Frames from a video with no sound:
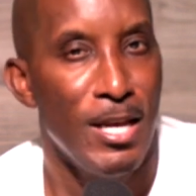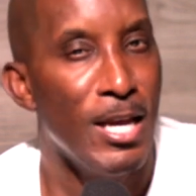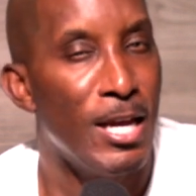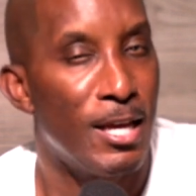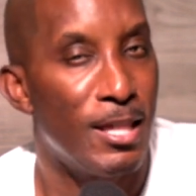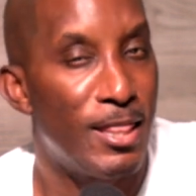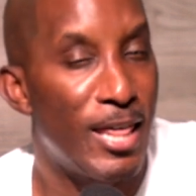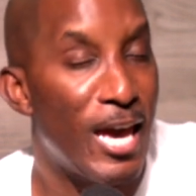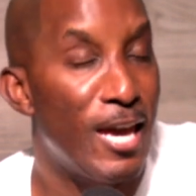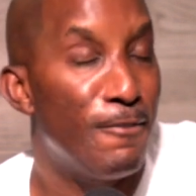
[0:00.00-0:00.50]

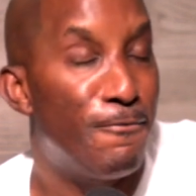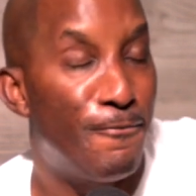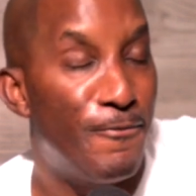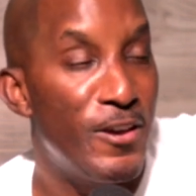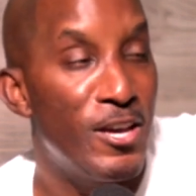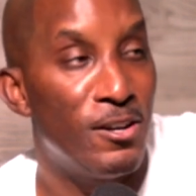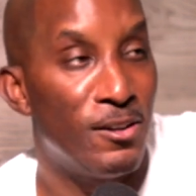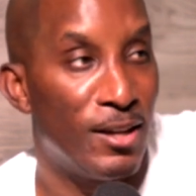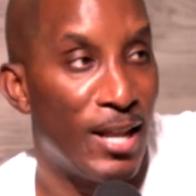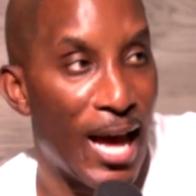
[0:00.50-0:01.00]
They
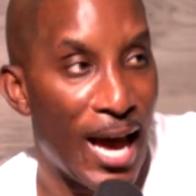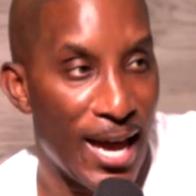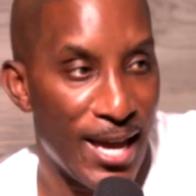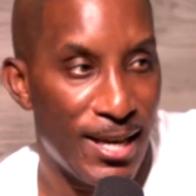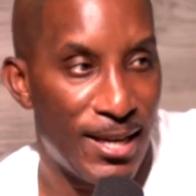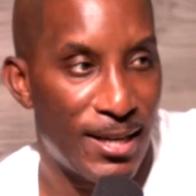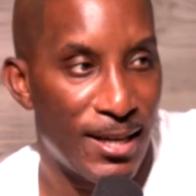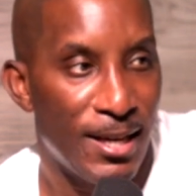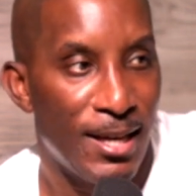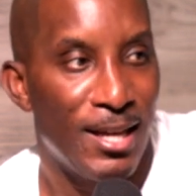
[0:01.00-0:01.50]
feel
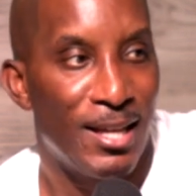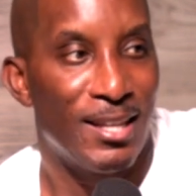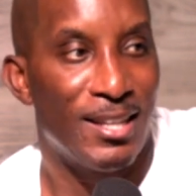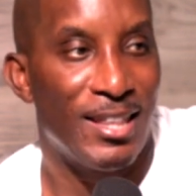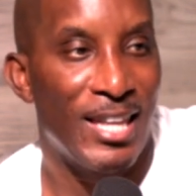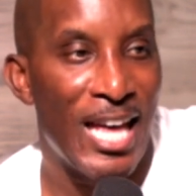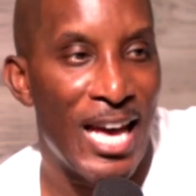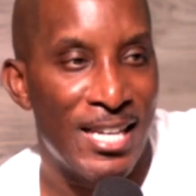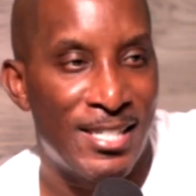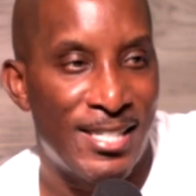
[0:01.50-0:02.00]
like
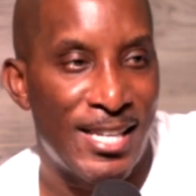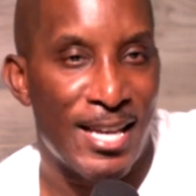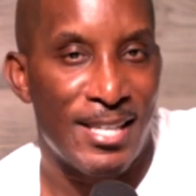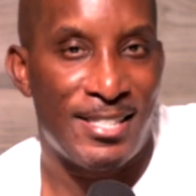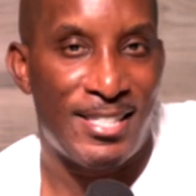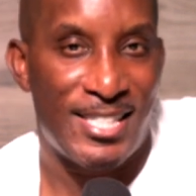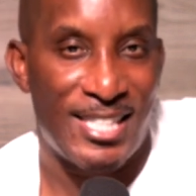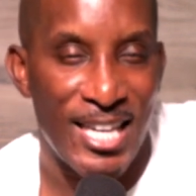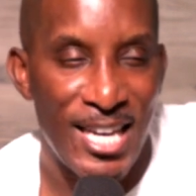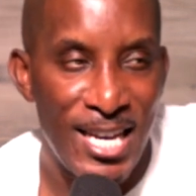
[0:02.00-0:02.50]
less
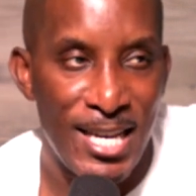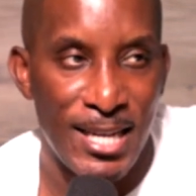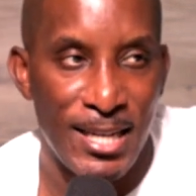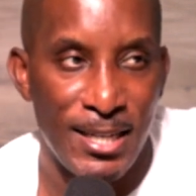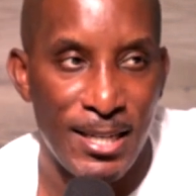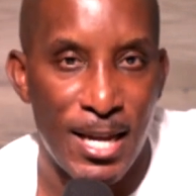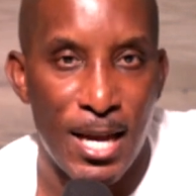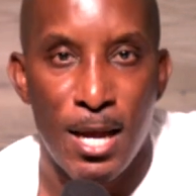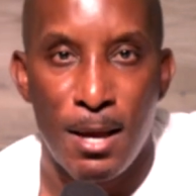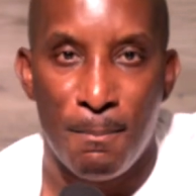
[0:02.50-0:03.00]

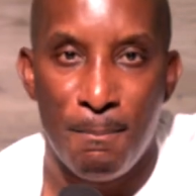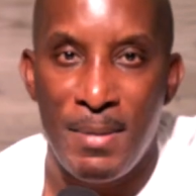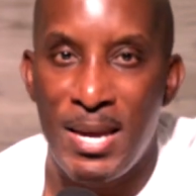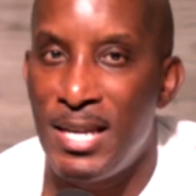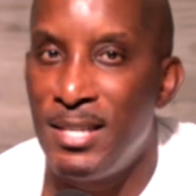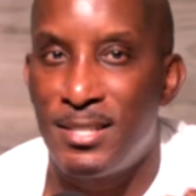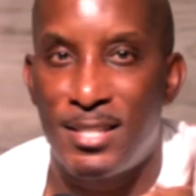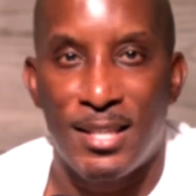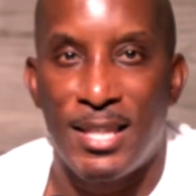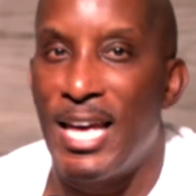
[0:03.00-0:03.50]
seen
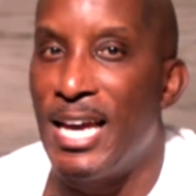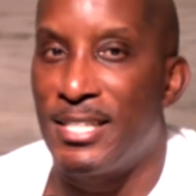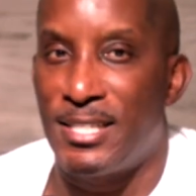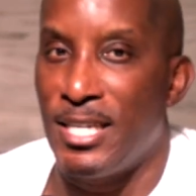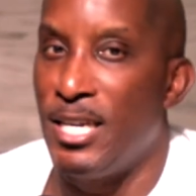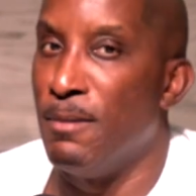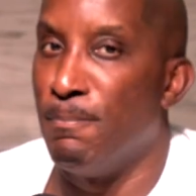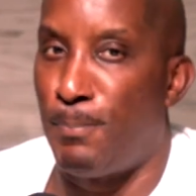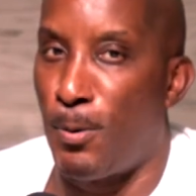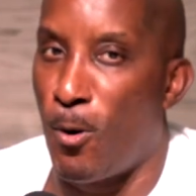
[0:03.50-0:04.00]
means less
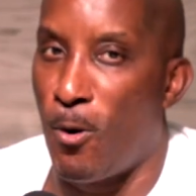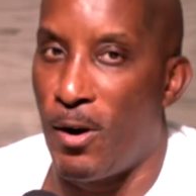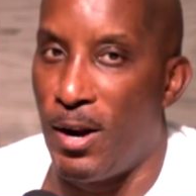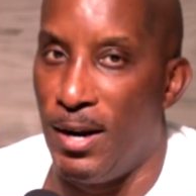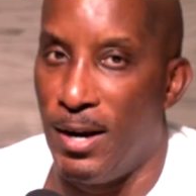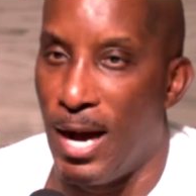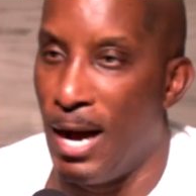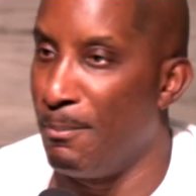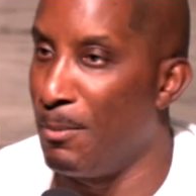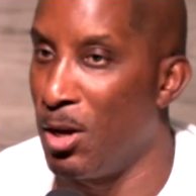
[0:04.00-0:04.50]

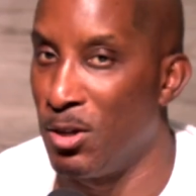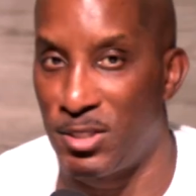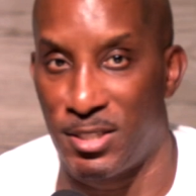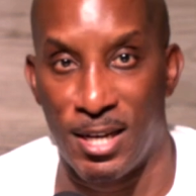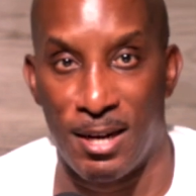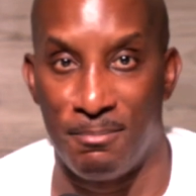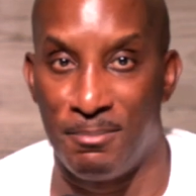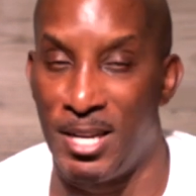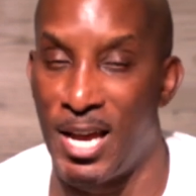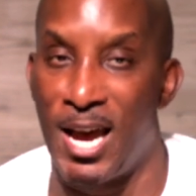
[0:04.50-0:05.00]
important. I'm on
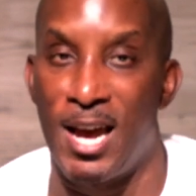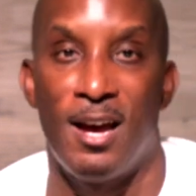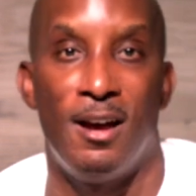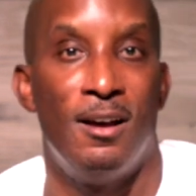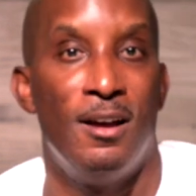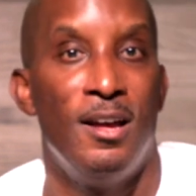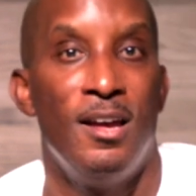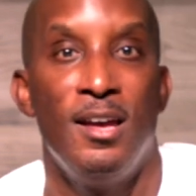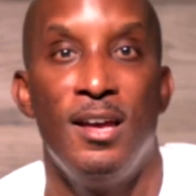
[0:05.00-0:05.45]
something now.